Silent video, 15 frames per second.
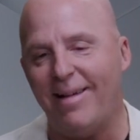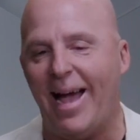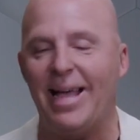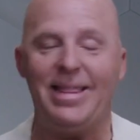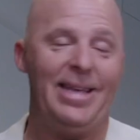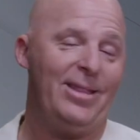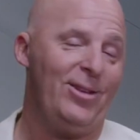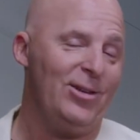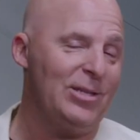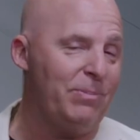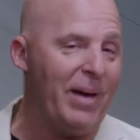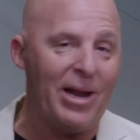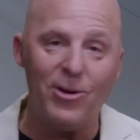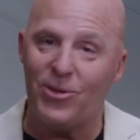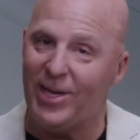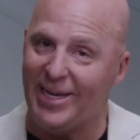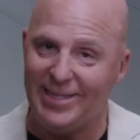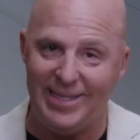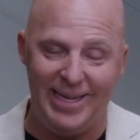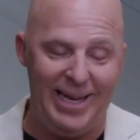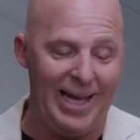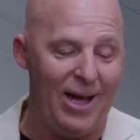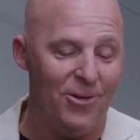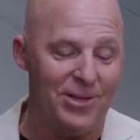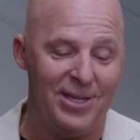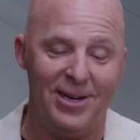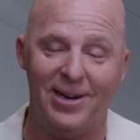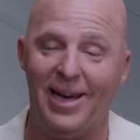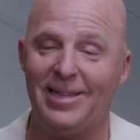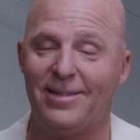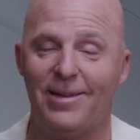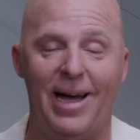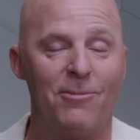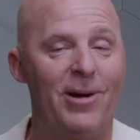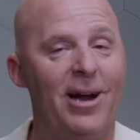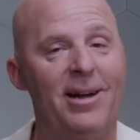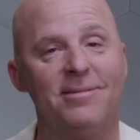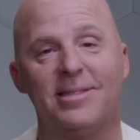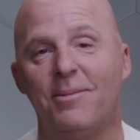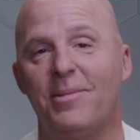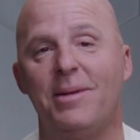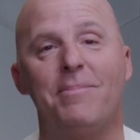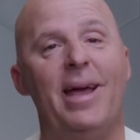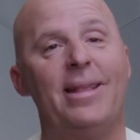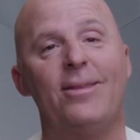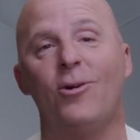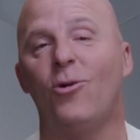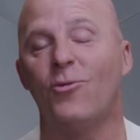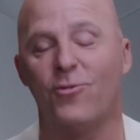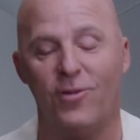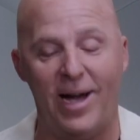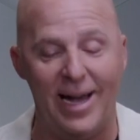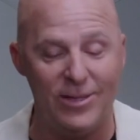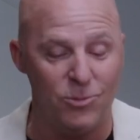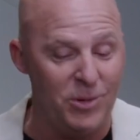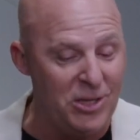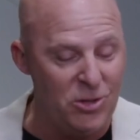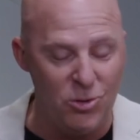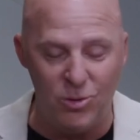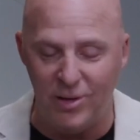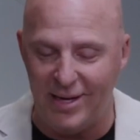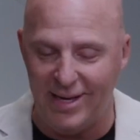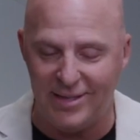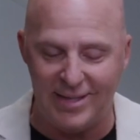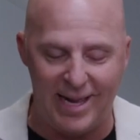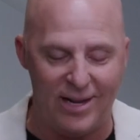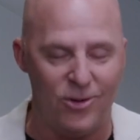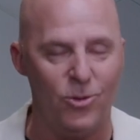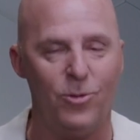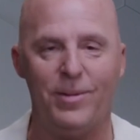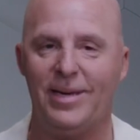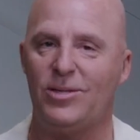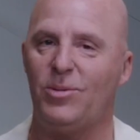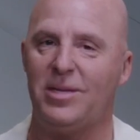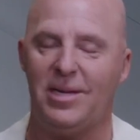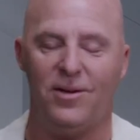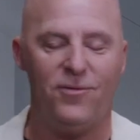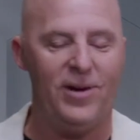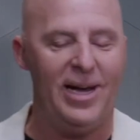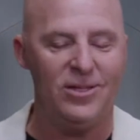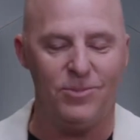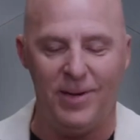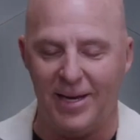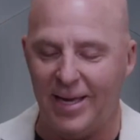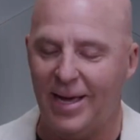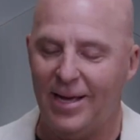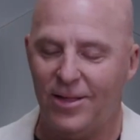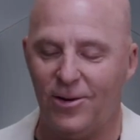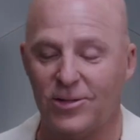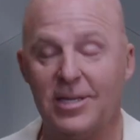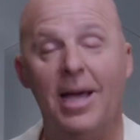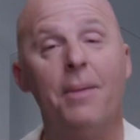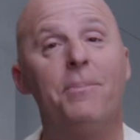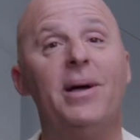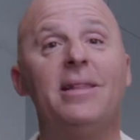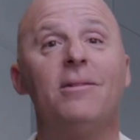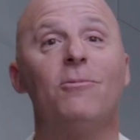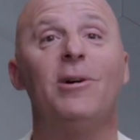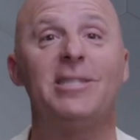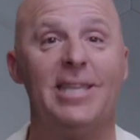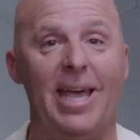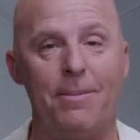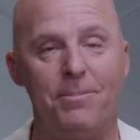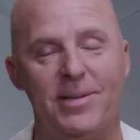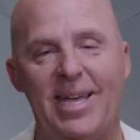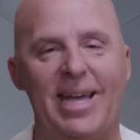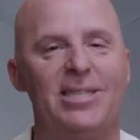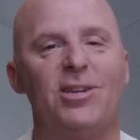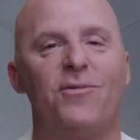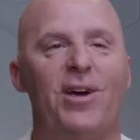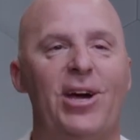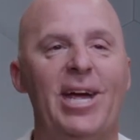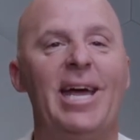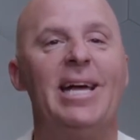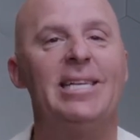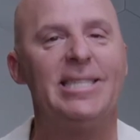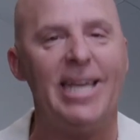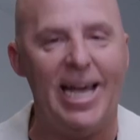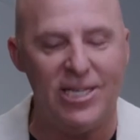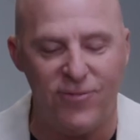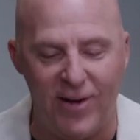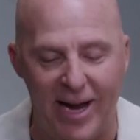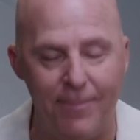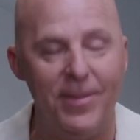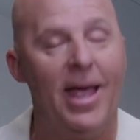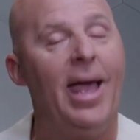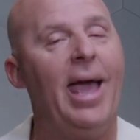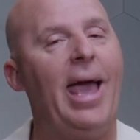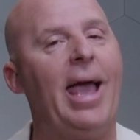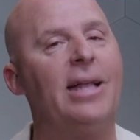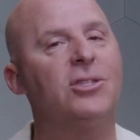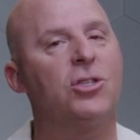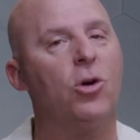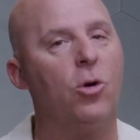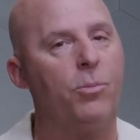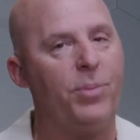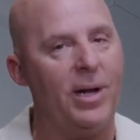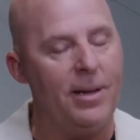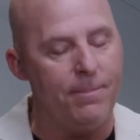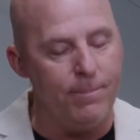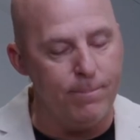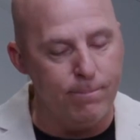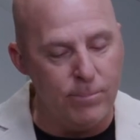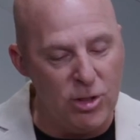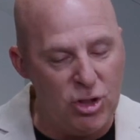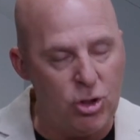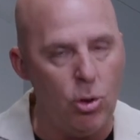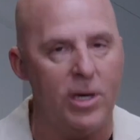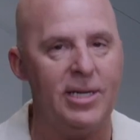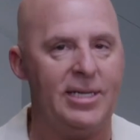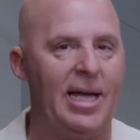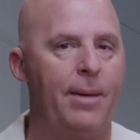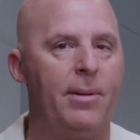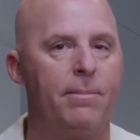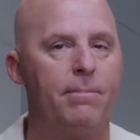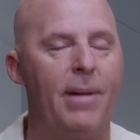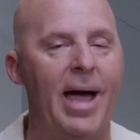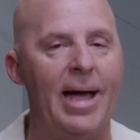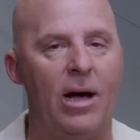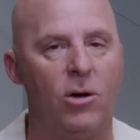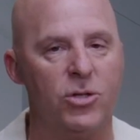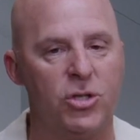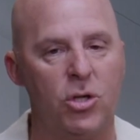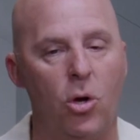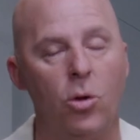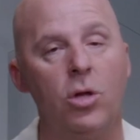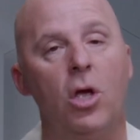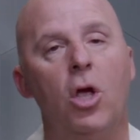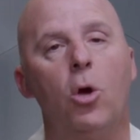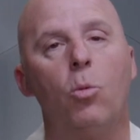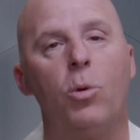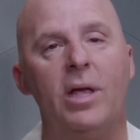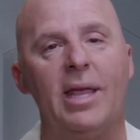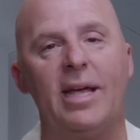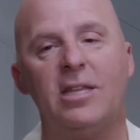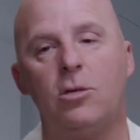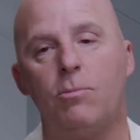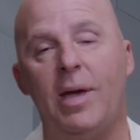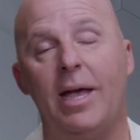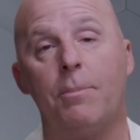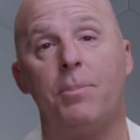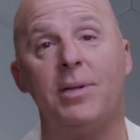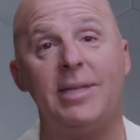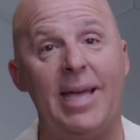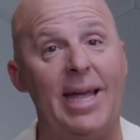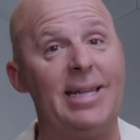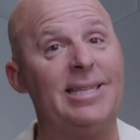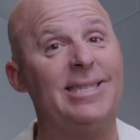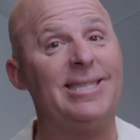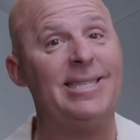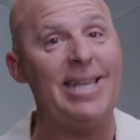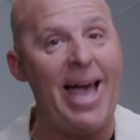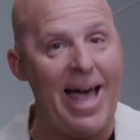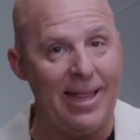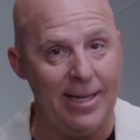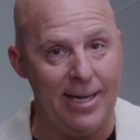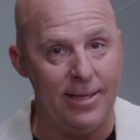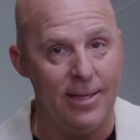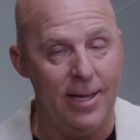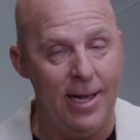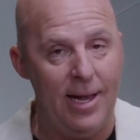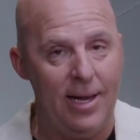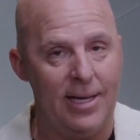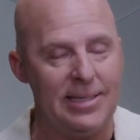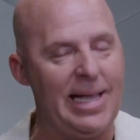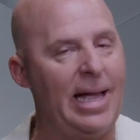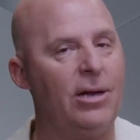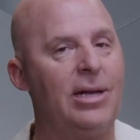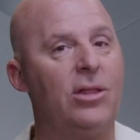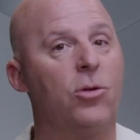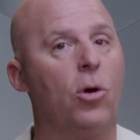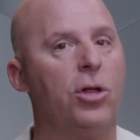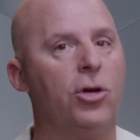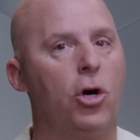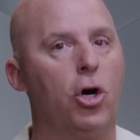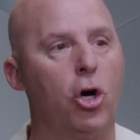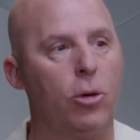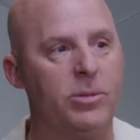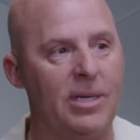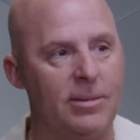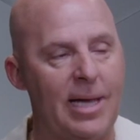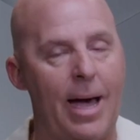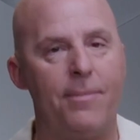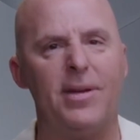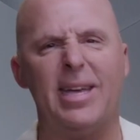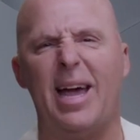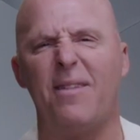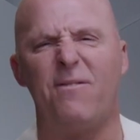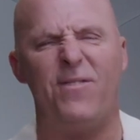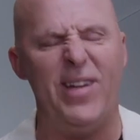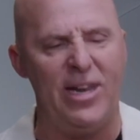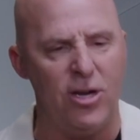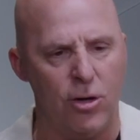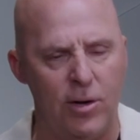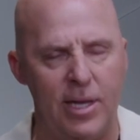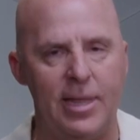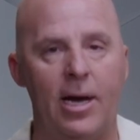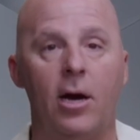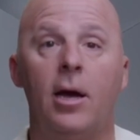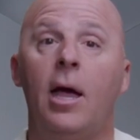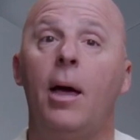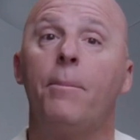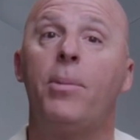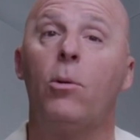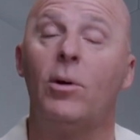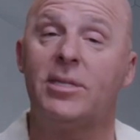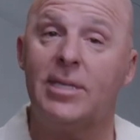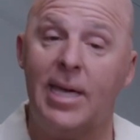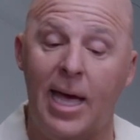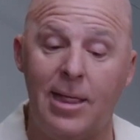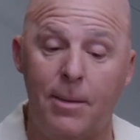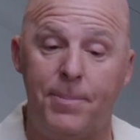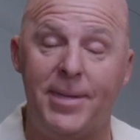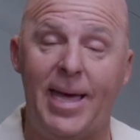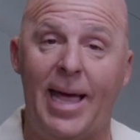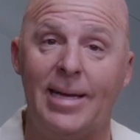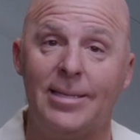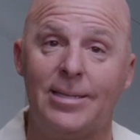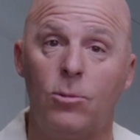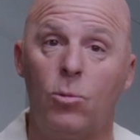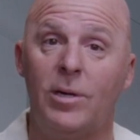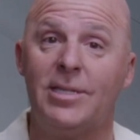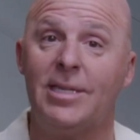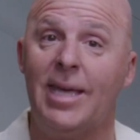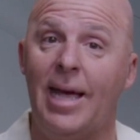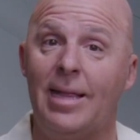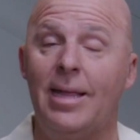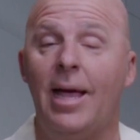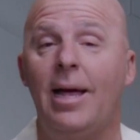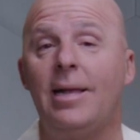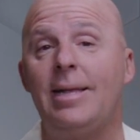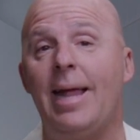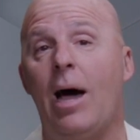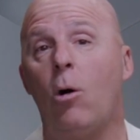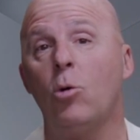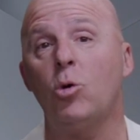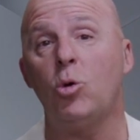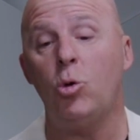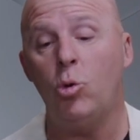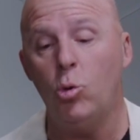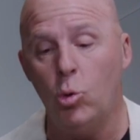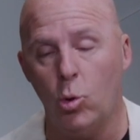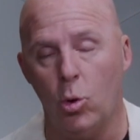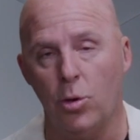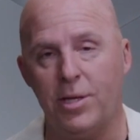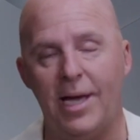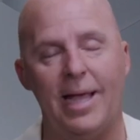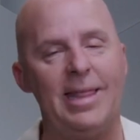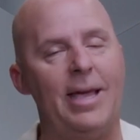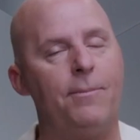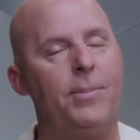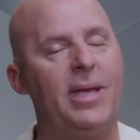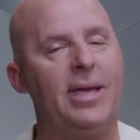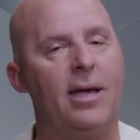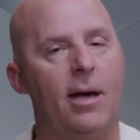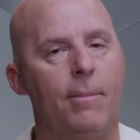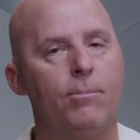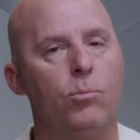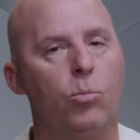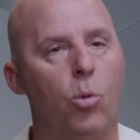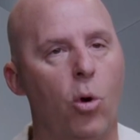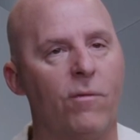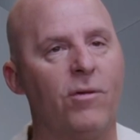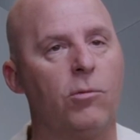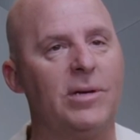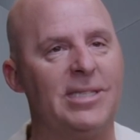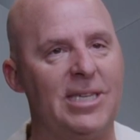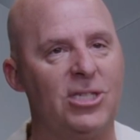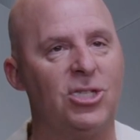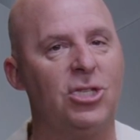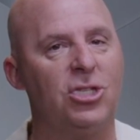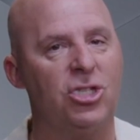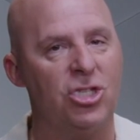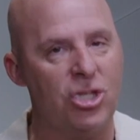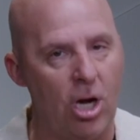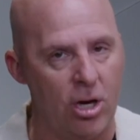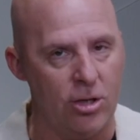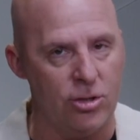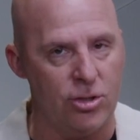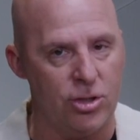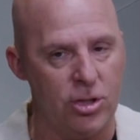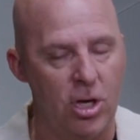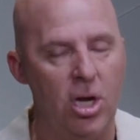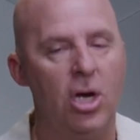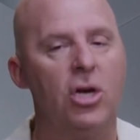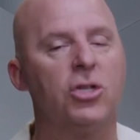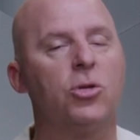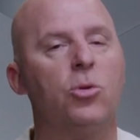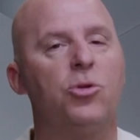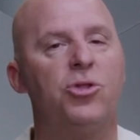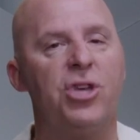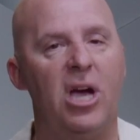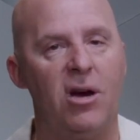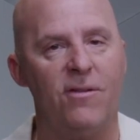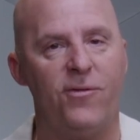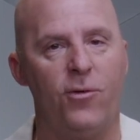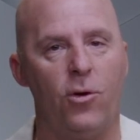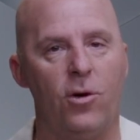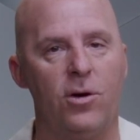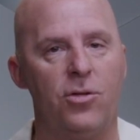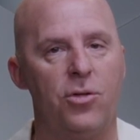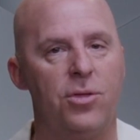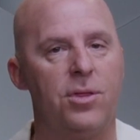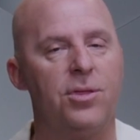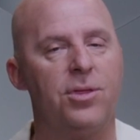I think there's better things out there. I'd rather have somebody make their own fries. We do. It's kind of cool. We make sweet potato fries, make those. But once again, potatoes are very satisfying. And so, but majority of time in my household, we like to make potato salad. Because now you can throw all the herbs on top of it. You got vinegar in there. But once again, the potatoes, once again, now cooled and they become more of a resistant starch. So therefore,